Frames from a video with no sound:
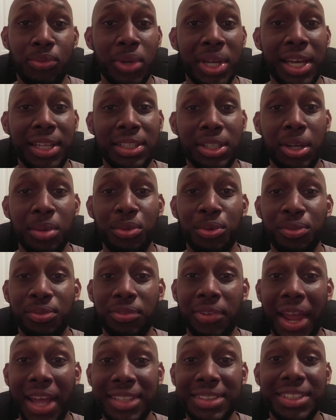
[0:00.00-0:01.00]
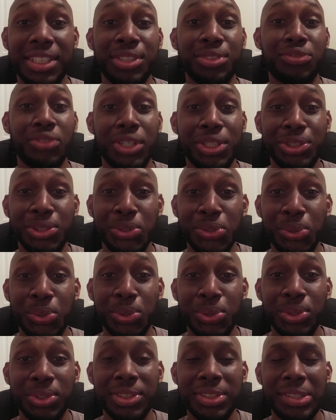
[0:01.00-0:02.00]
We had a couple of flight test
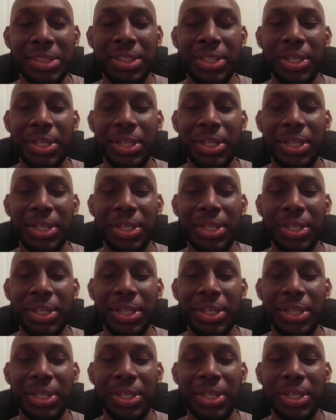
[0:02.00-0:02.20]
videos.